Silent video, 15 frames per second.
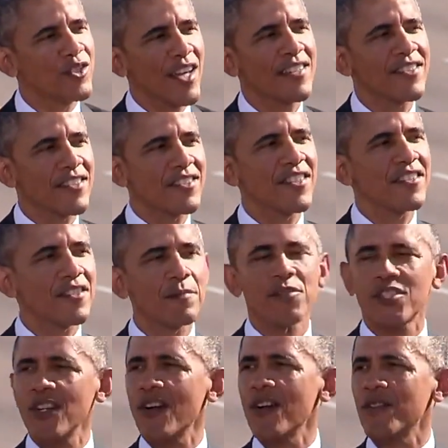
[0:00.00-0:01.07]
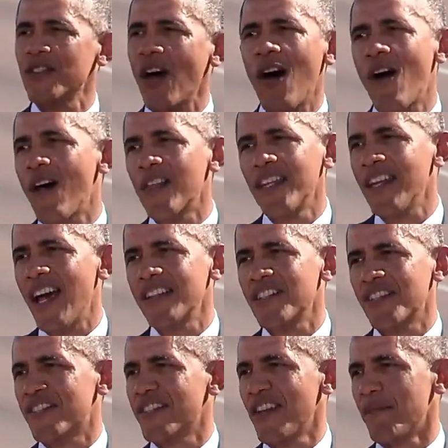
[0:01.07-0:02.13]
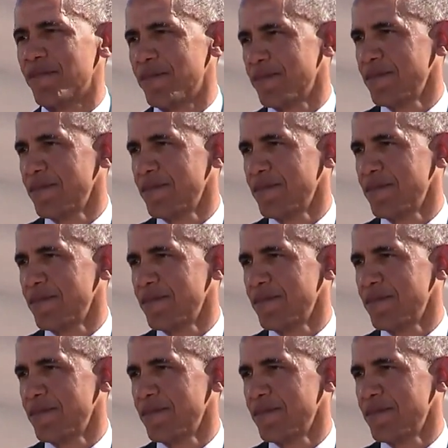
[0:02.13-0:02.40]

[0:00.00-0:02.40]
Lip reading: justice system serves all and not just some.